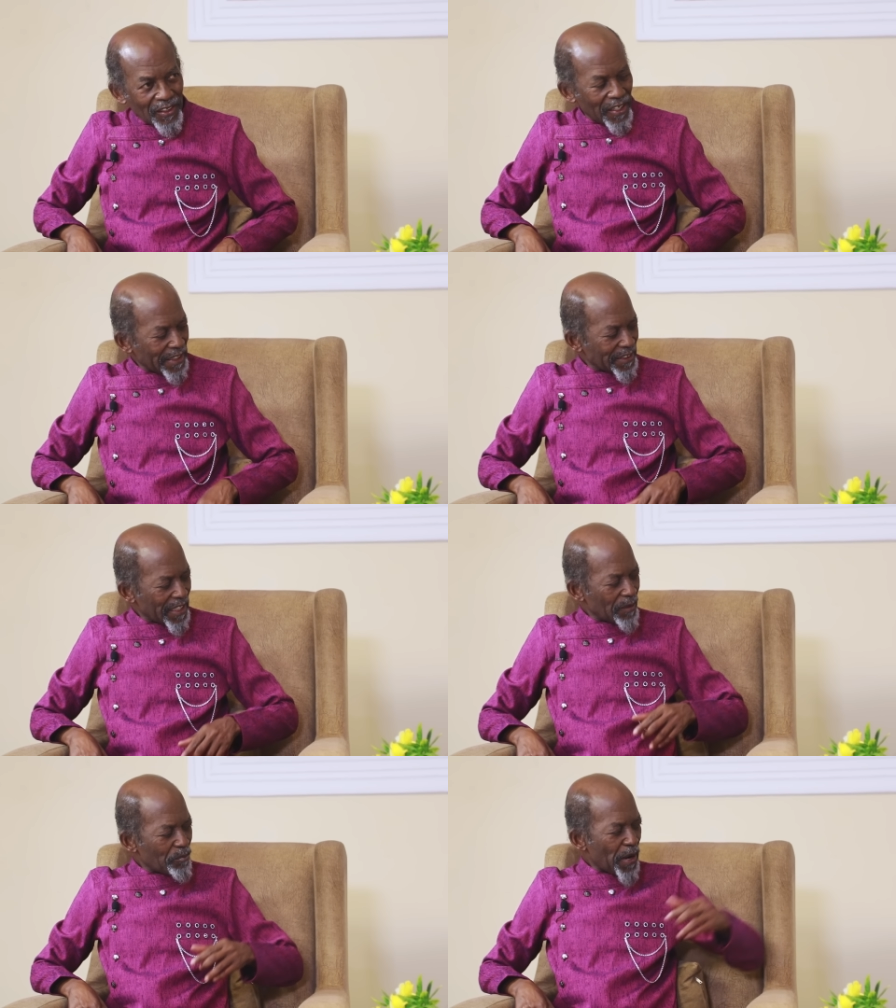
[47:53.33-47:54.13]
and
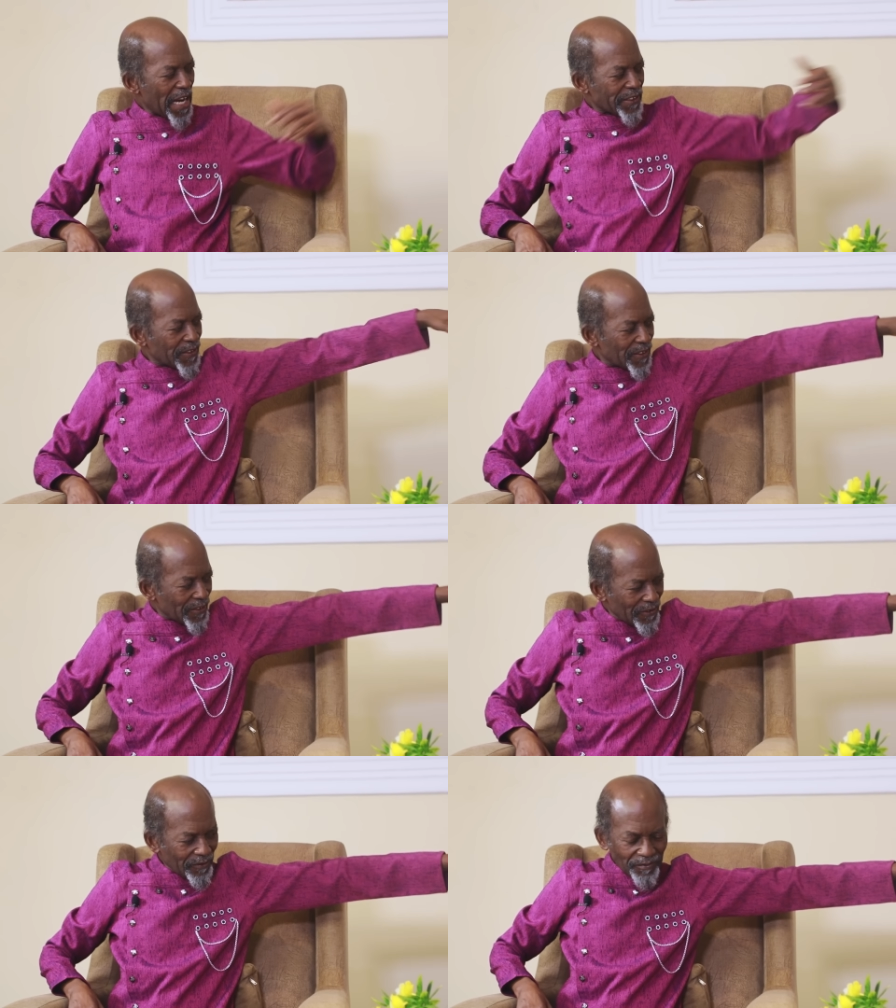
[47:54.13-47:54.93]
then past,
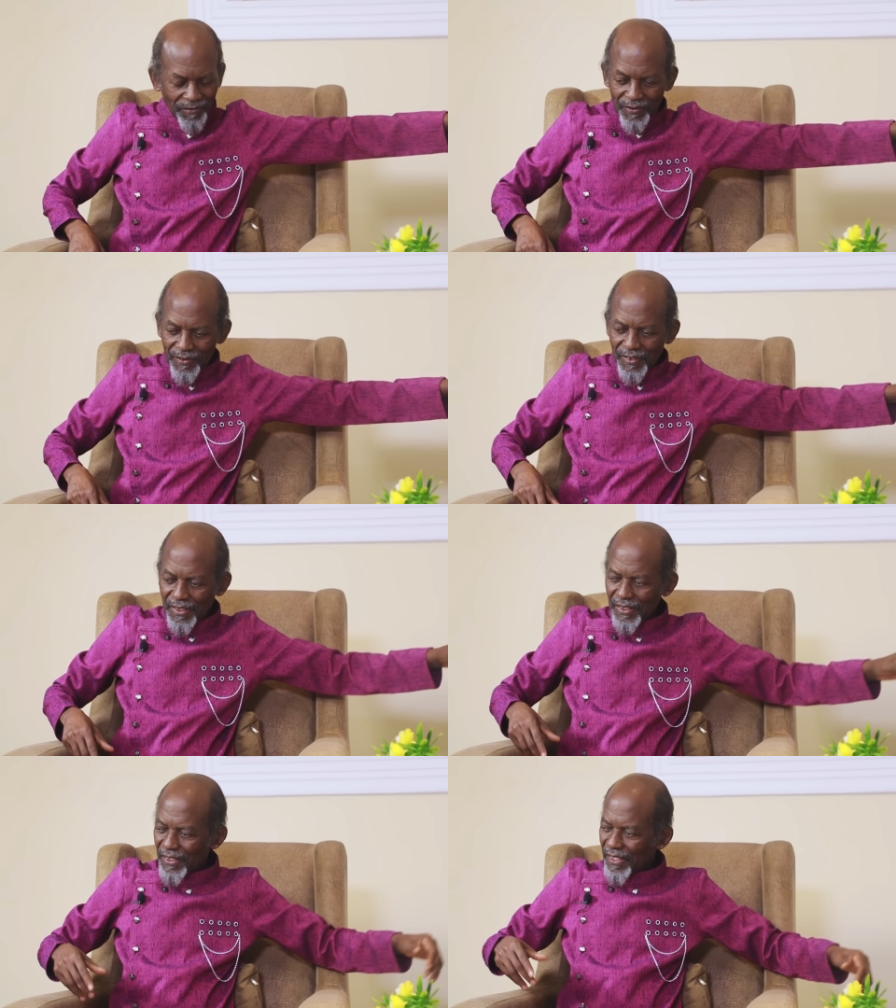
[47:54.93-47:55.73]

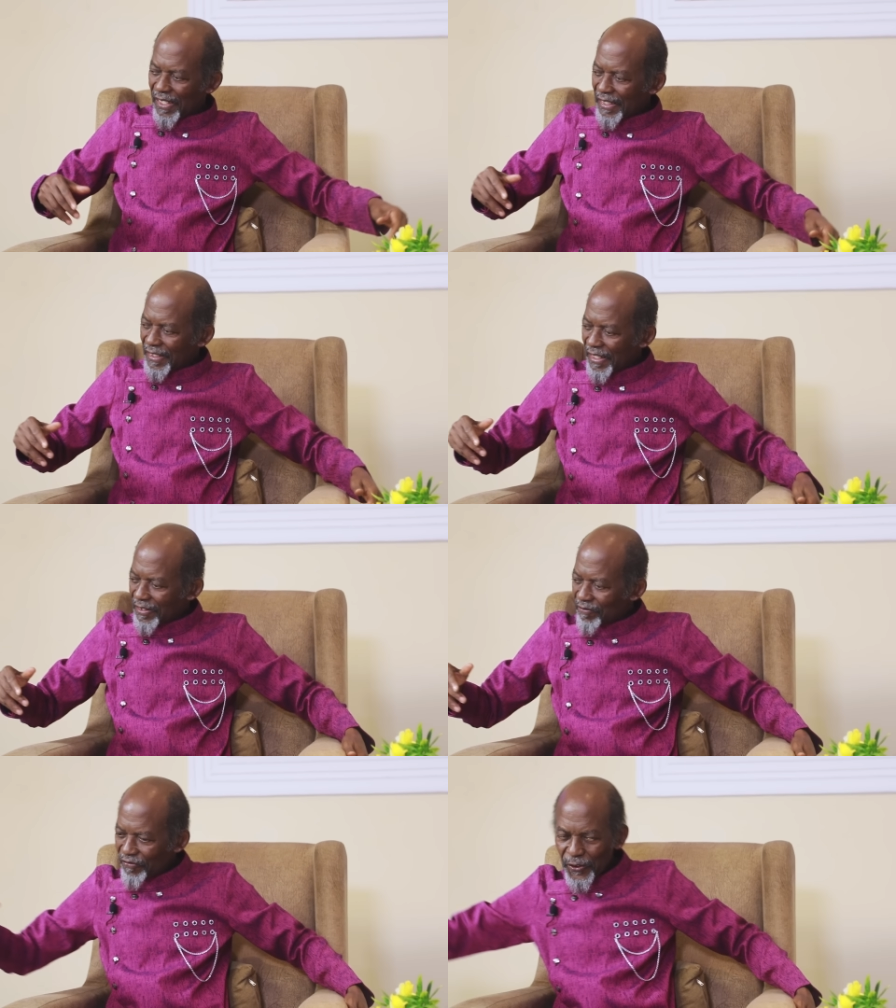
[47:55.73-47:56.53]
and
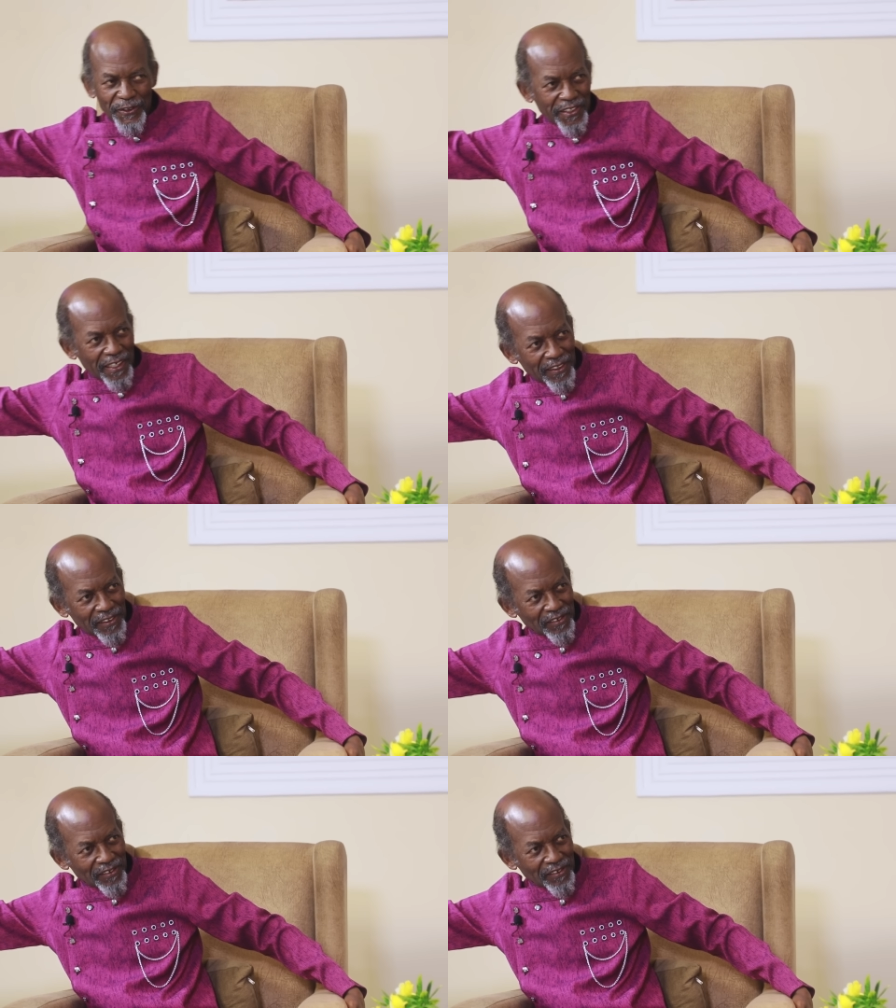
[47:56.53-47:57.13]
then future.